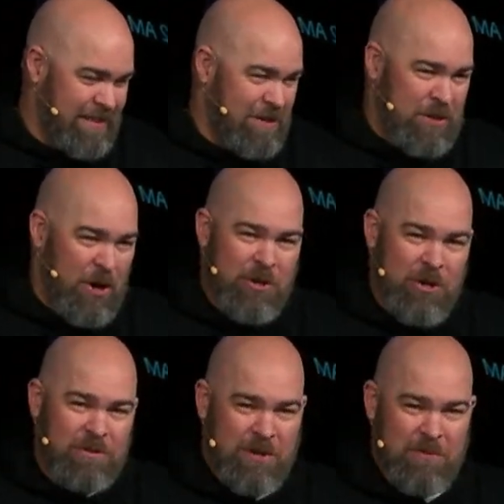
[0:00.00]
It was all
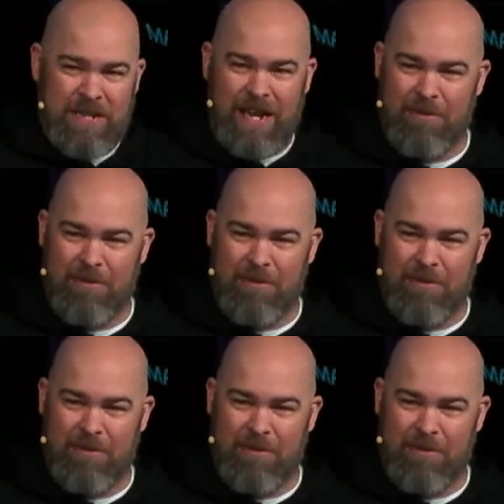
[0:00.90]
new to me.